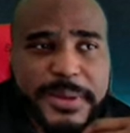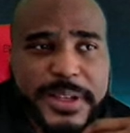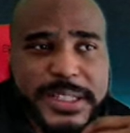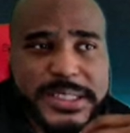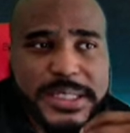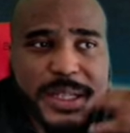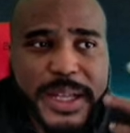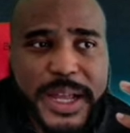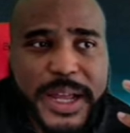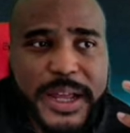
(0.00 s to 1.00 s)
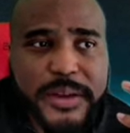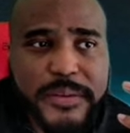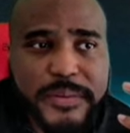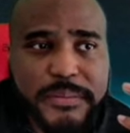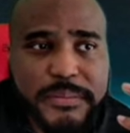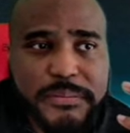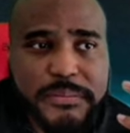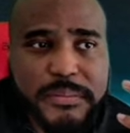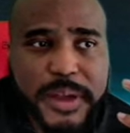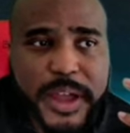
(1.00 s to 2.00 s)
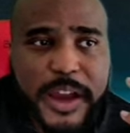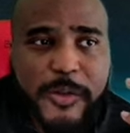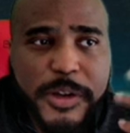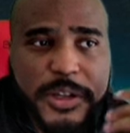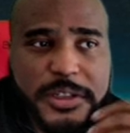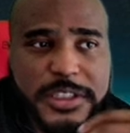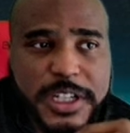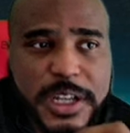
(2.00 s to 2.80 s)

That's a lot of areas.